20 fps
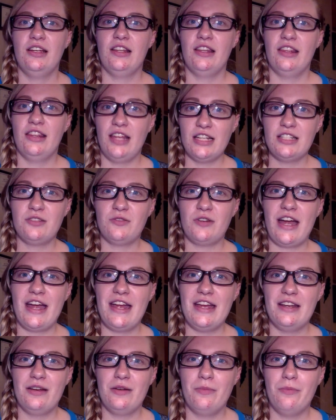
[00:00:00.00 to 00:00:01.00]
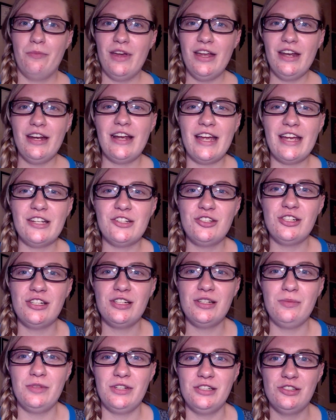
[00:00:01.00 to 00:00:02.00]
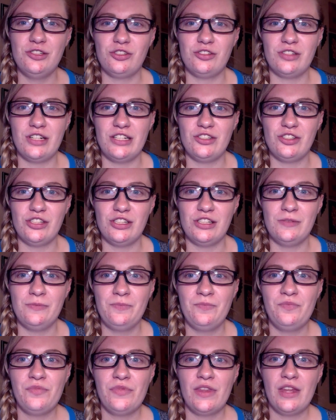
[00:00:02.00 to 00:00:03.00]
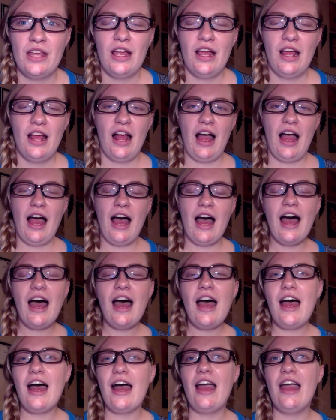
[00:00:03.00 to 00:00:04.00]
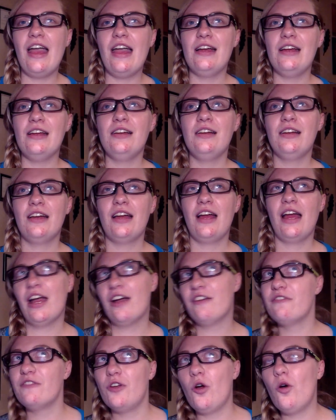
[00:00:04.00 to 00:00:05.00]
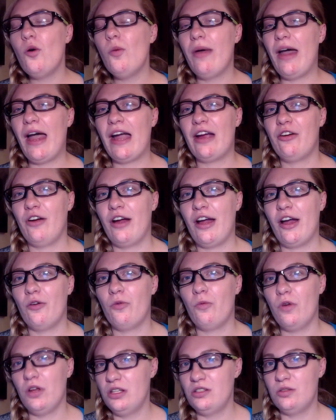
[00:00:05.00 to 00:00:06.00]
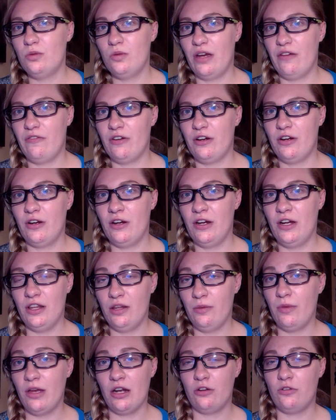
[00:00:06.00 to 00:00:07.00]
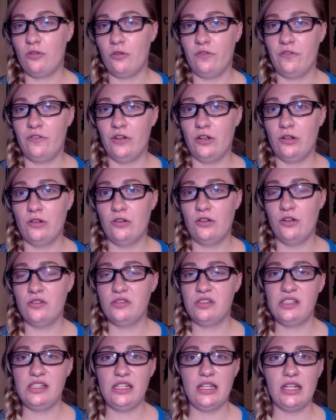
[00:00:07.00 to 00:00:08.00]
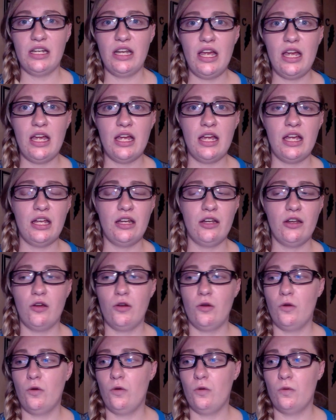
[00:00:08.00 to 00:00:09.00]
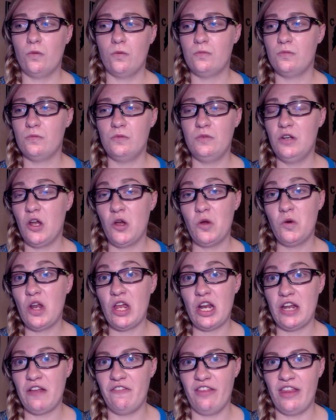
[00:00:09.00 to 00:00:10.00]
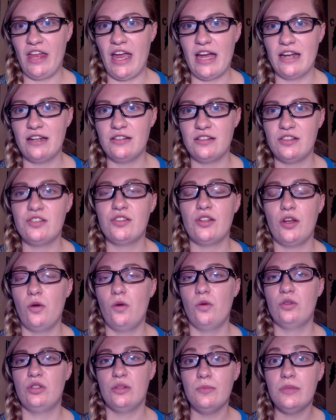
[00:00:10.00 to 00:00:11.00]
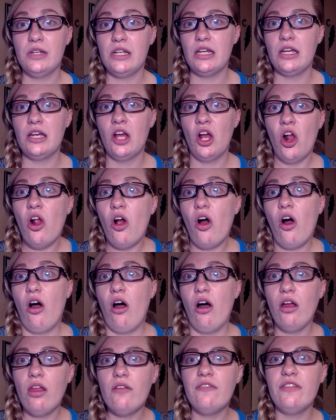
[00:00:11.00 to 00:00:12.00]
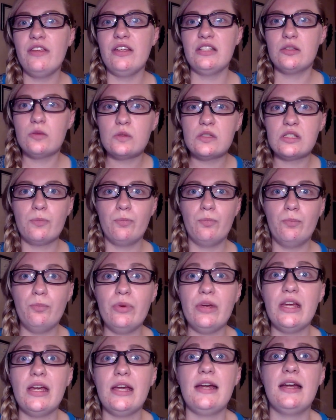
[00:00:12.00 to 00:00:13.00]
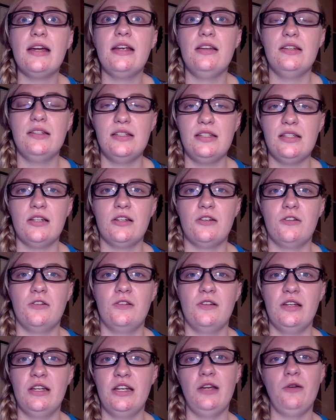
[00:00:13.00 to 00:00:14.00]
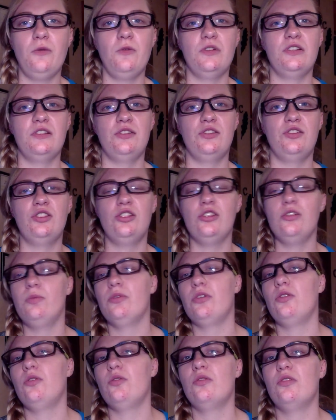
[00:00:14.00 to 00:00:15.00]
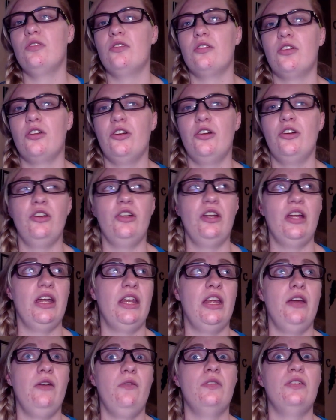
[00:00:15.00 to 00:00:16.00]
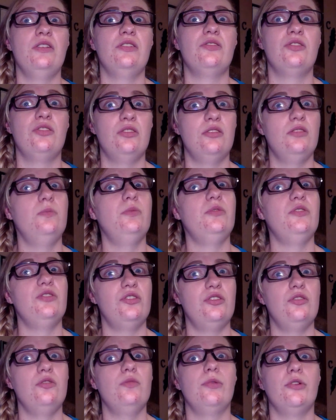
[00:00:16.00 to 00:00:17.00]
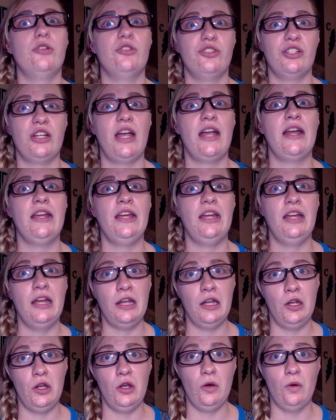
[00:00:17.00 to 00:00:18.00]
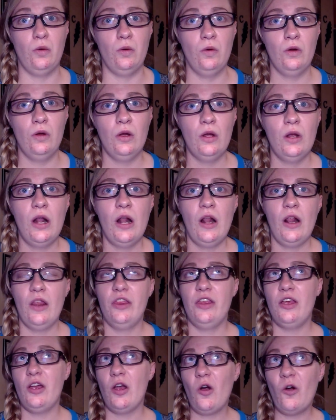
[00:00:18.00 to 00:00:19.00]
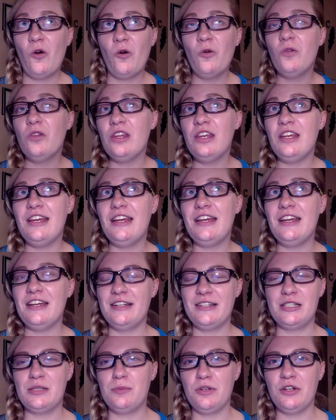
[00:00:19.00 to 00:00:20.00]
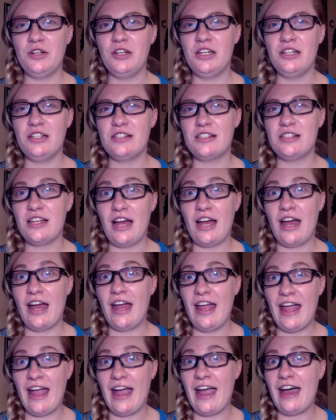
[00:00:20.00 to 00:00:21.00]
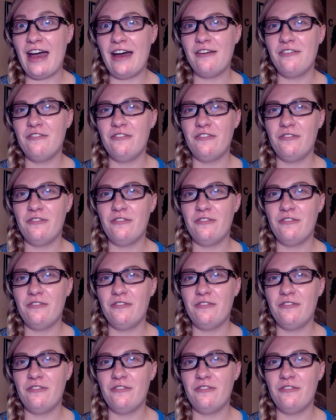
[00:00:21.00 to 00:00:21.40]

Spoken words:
That's right, medication administration. I have no background whatsoever in the medical field. No CNA, no none of that. So to me, all of this was a big deal and it was super cool to learn and it was super shiny and new. The only experience I have